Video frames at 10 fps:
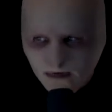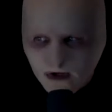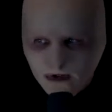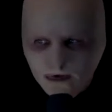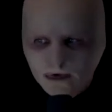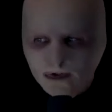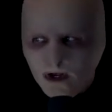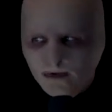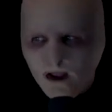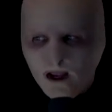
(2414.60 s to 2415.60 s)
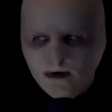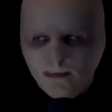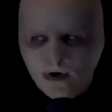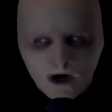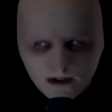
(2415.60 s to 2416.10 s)
They used the end
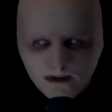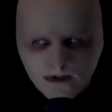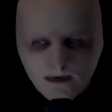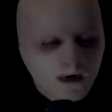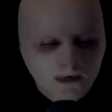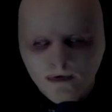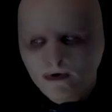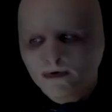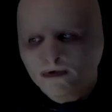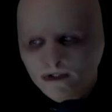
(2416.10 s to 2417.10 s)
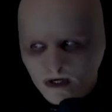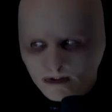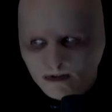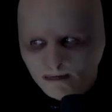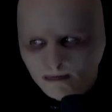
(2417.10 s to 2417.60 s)
product to promote their own
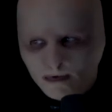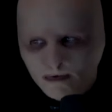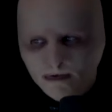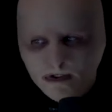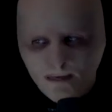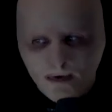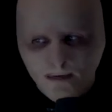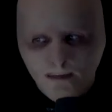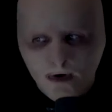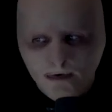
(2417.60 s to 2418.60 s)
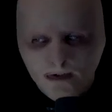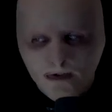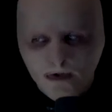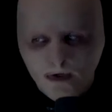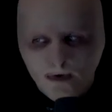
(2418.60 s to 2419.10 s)
agenda. To promote
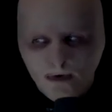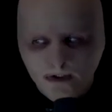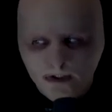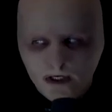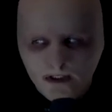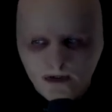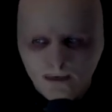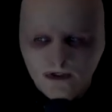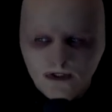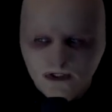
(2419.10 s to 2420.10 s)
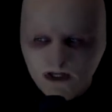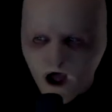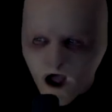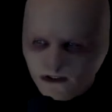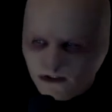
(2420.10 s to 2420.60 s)
their own agenda, which is
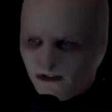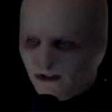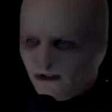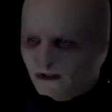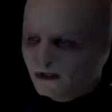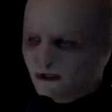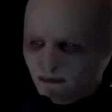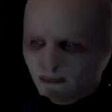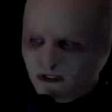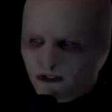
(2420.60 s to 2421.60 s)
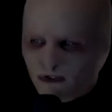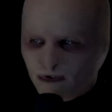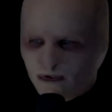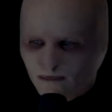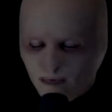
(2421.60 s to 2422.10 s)
not in the best
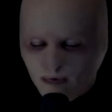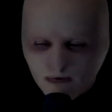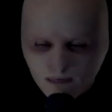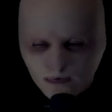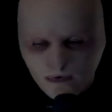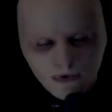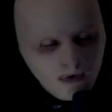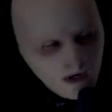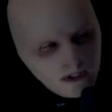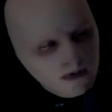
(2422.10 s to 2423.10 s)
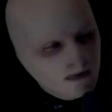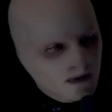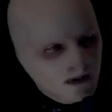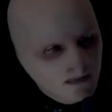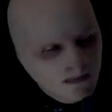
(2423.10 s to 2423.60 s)
interest of the people. Trust in
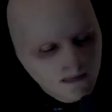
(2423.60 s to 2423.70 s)
me.